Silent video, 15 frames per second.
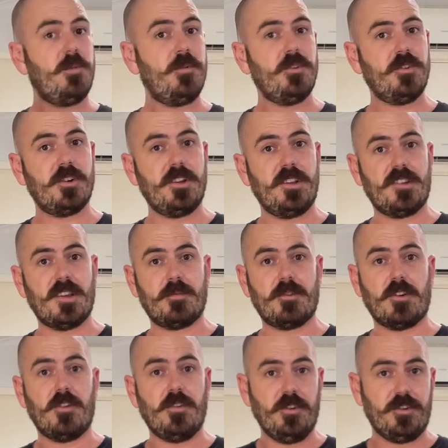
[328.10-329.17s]
I hope you enjoyed this
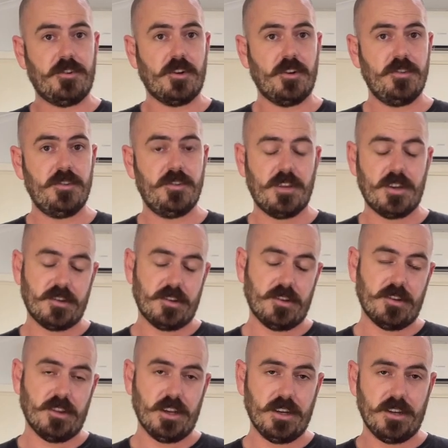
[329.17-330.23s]
episode of Hoochos. There's
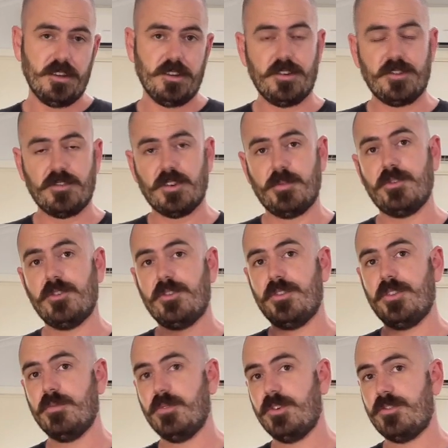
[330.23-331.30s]
a link in the description
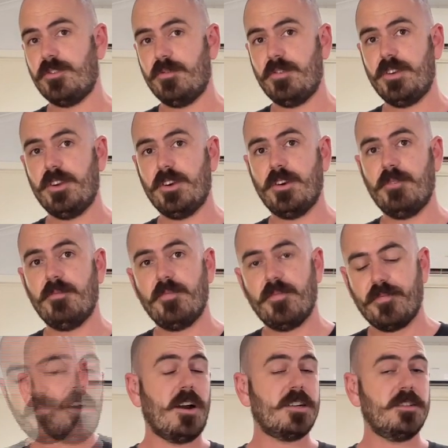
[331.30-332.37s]
to the original video.
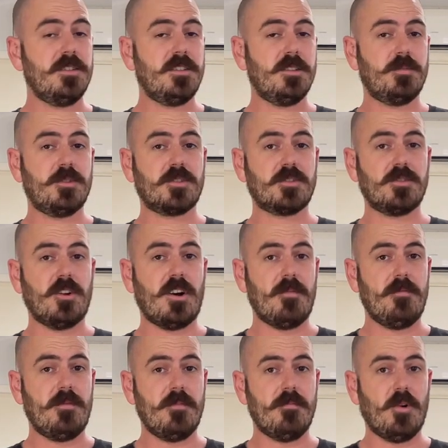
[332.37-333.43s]
Like and
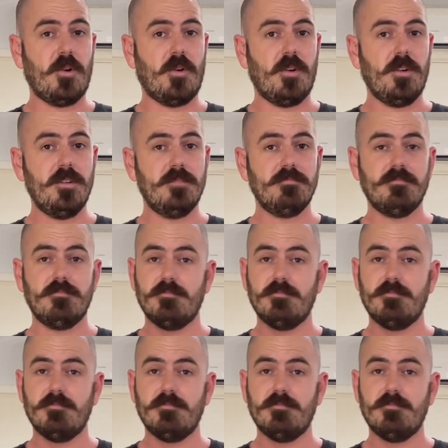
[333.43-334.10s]
subscribe for more.